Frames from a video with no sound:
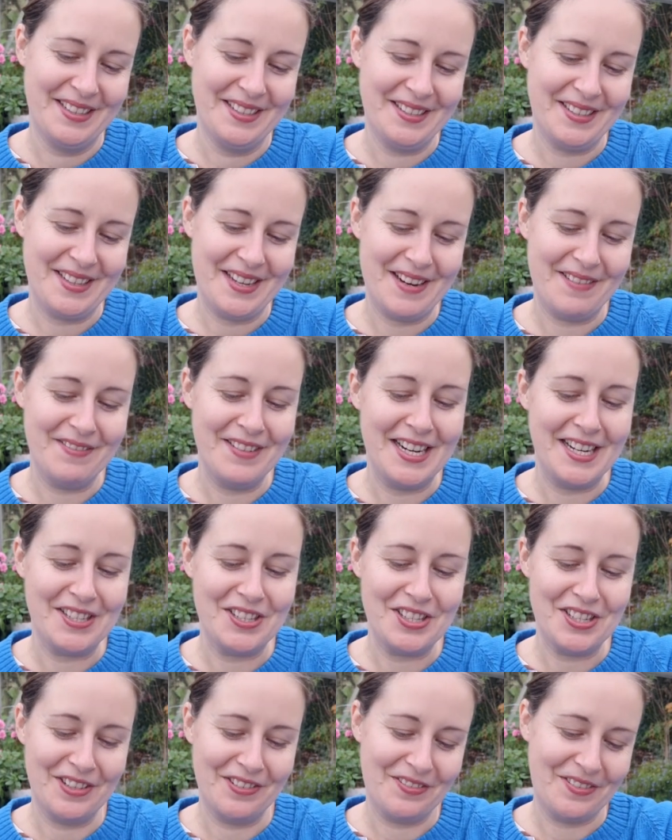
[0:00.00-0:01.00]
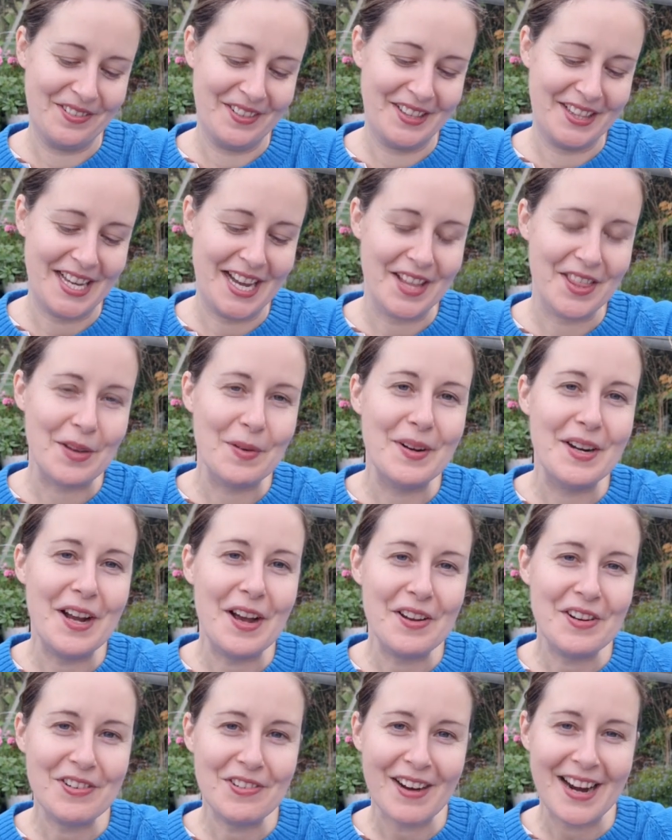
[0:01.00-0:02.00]
So I'm really chuffed with that. There were no
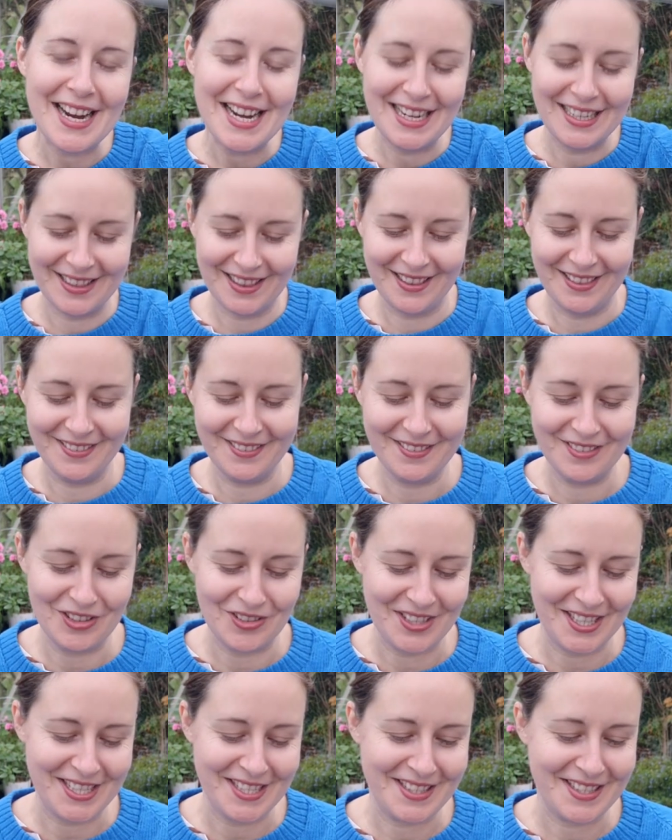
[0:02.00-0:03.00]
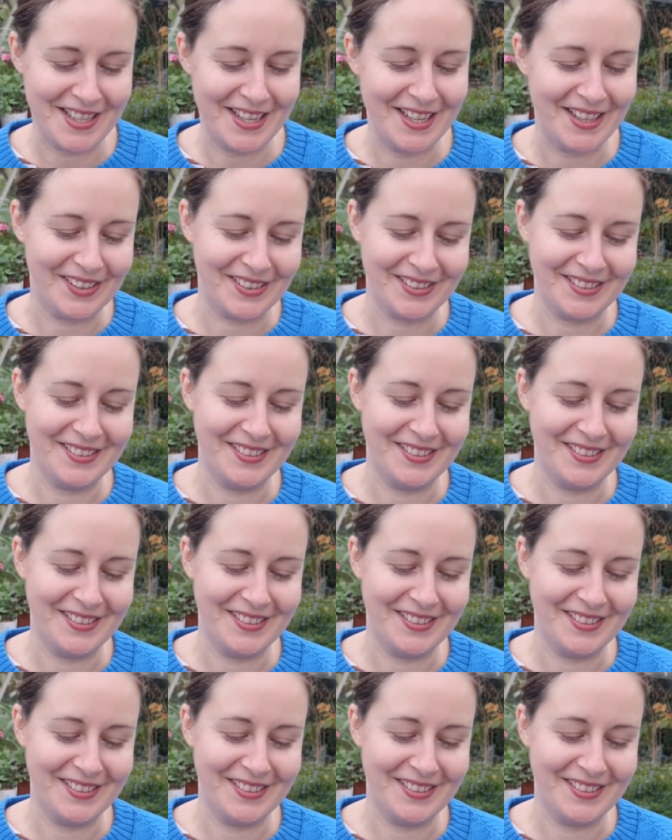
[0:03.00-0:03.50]
grey little doggies though,